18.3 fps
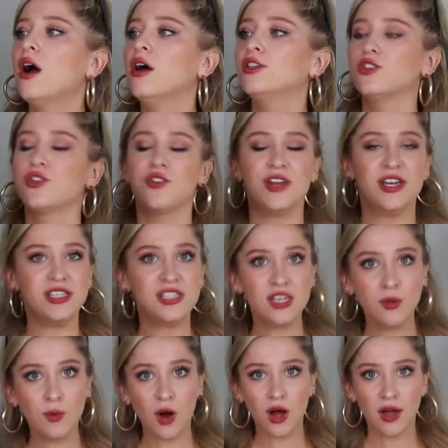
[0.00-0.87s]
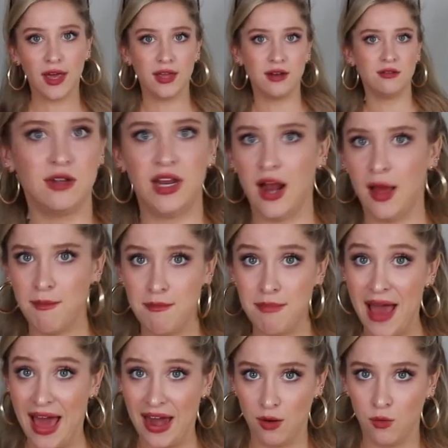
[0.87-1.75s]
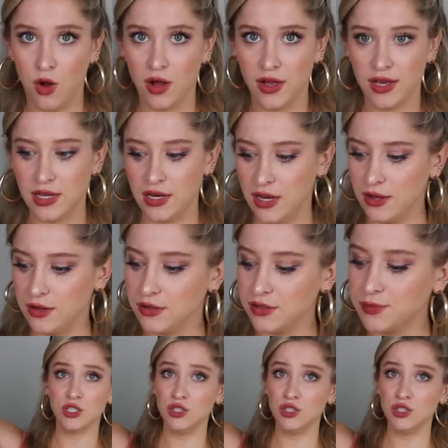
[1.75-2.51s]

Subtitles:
So they're easy to walk in, and I'm bad at walking in heels.